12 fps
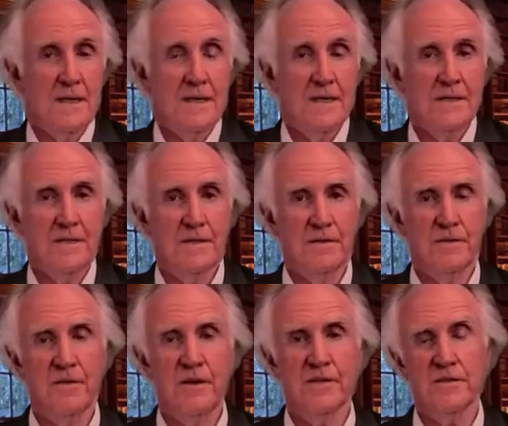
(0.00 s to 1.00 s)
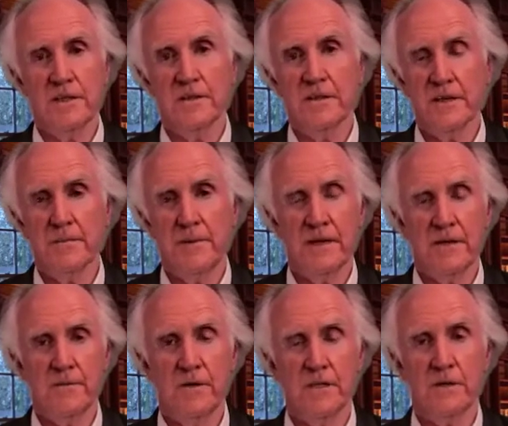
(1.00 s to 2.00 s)
the very interesting thing about it
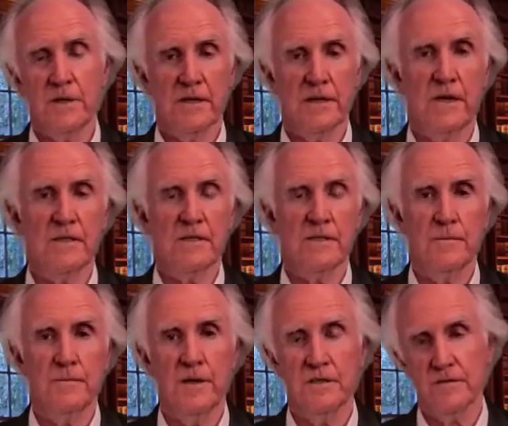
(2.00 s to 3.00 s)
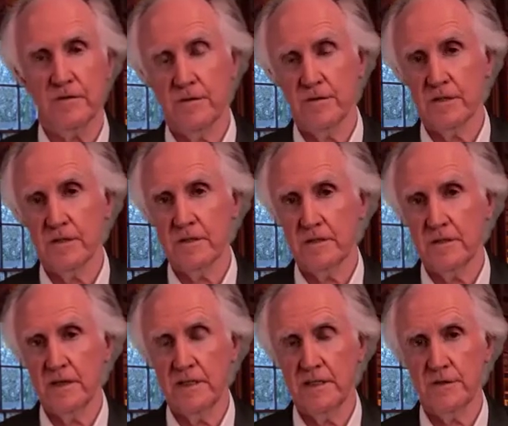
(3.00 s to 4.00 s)
was when I got to the post, of course,
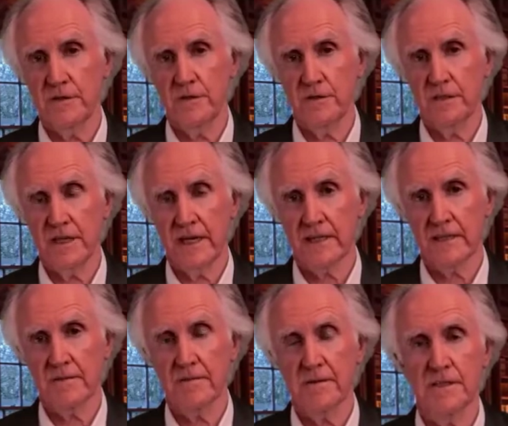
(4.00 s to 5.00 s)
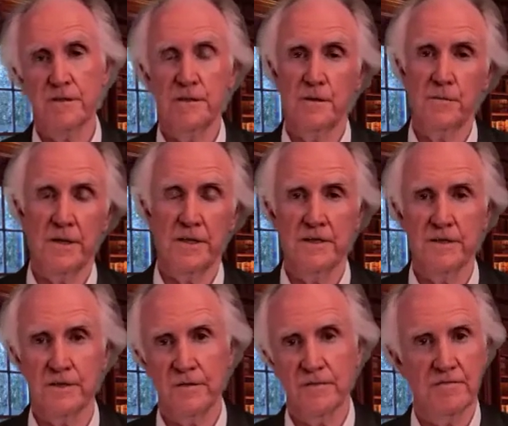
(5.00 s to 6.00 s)
as a third sec, as you know, Brendan, you're
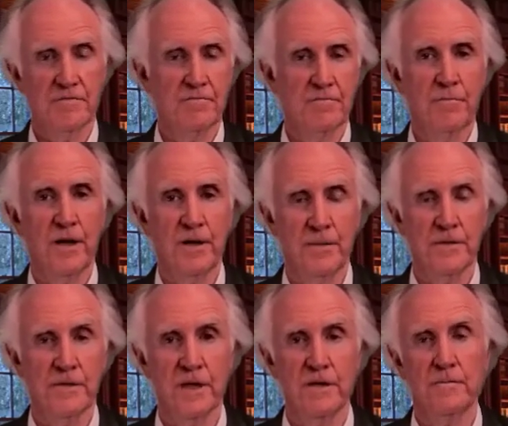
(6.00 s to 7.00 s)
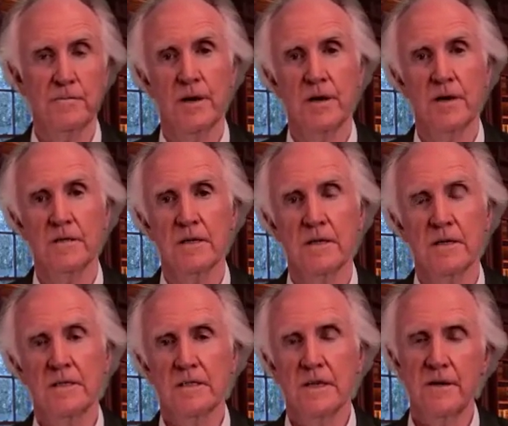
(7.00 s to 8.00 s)
sort of bottom of the totem pole.
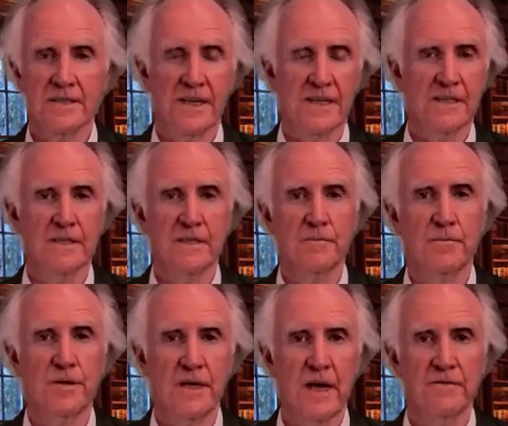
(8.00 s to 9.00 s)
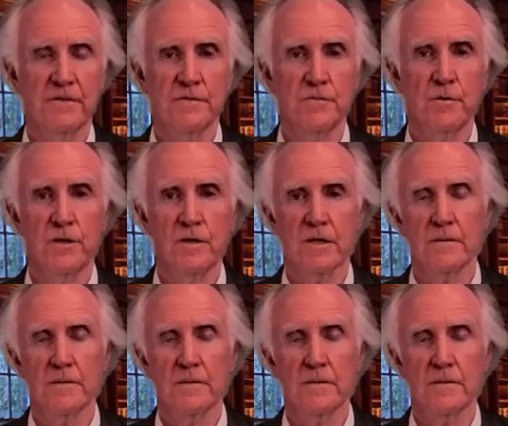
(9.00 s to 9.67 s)
So I was getting pretty average work.